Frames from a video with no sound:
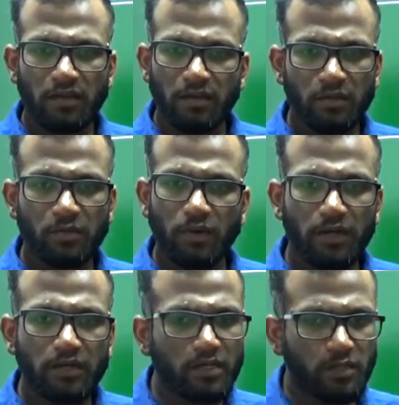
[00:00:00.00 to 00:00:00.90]

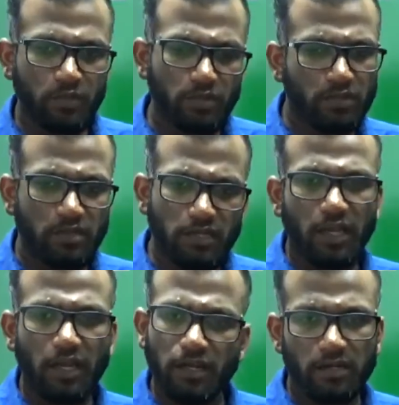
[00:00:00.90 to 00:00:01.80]
to
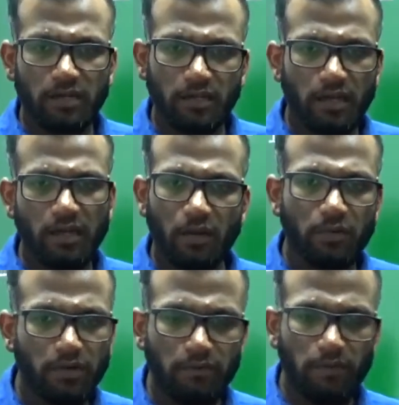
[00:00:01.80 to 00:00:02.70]
300
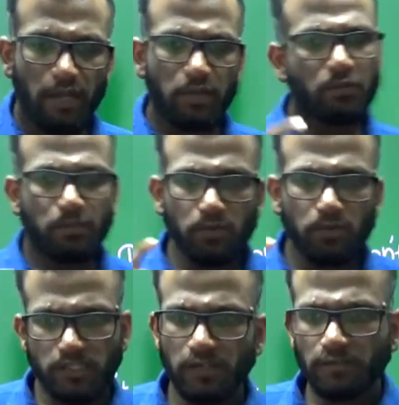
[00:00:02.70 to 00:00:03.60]
around value postal free